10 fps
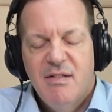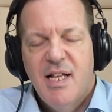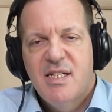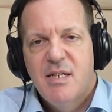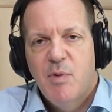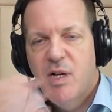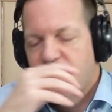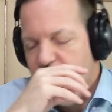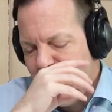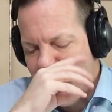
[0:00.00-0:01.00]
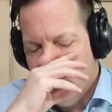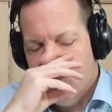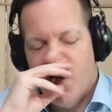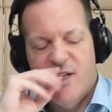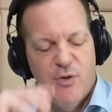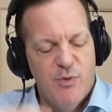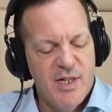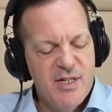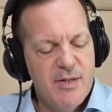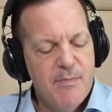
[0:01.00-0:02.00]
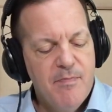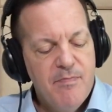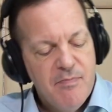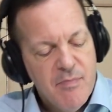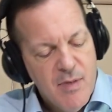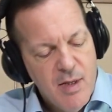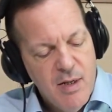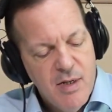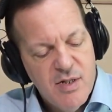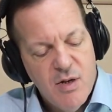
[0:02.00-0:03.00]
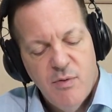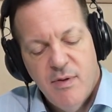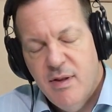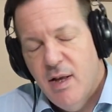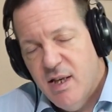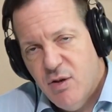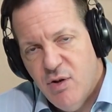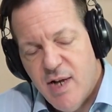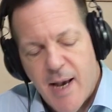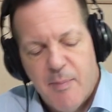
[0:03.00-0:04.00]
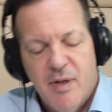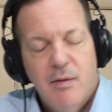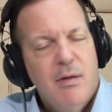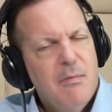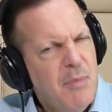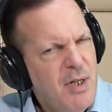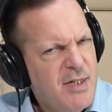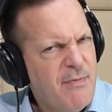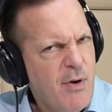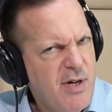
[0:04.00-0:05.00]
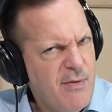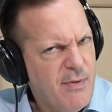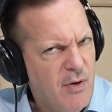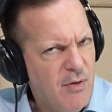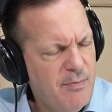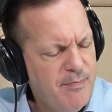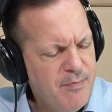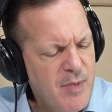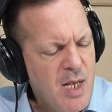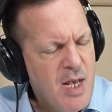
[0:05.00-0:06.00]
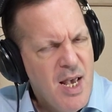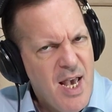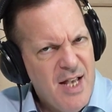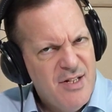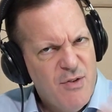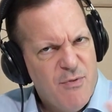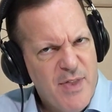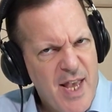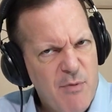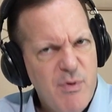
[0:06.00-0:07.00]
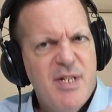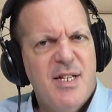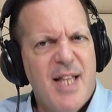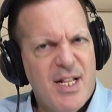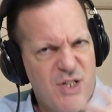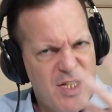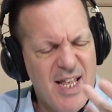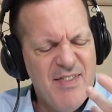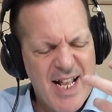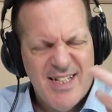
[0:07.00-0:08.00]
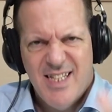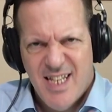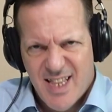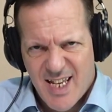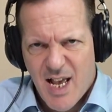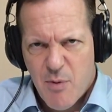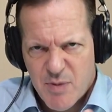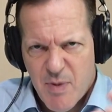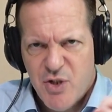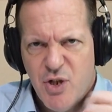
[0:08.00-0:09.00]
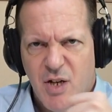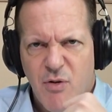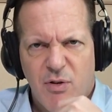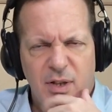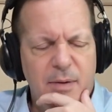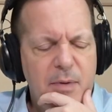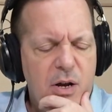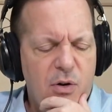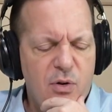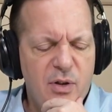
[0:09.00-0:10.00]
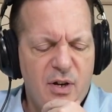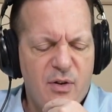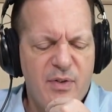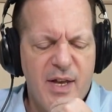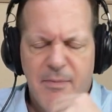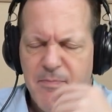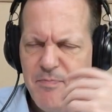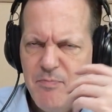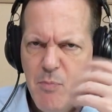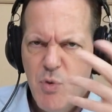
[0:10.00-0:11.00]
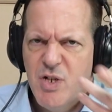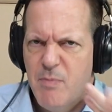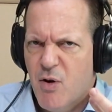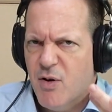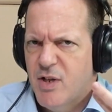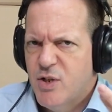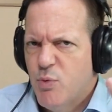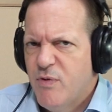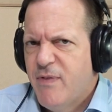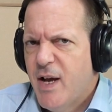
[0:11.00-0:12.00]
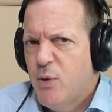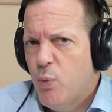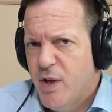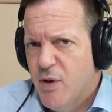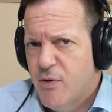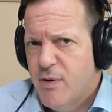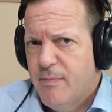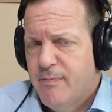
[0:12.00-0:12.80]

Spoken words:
Let someone else try to do this. So it could happen, but it's very difficult. And so for that reason, that's the thing I was mentioning earlier, that most Americans would find weird.